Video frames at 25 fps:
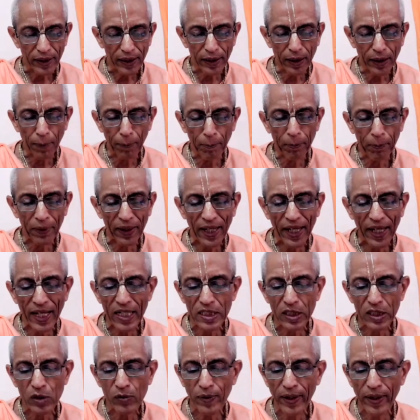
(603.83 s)
in a
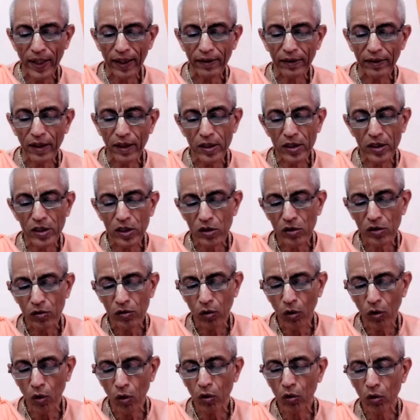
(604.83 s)
place where there is
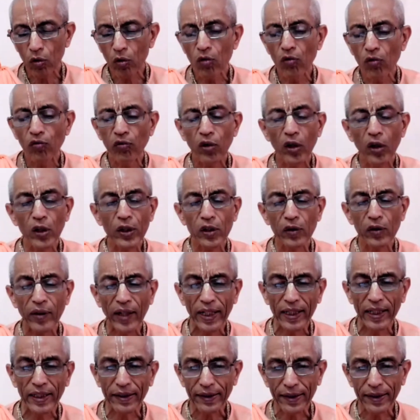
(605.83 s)
no room for
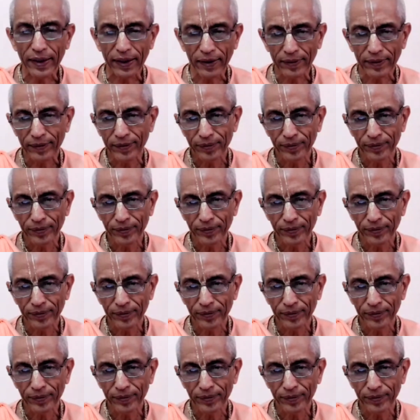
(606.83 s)
duality.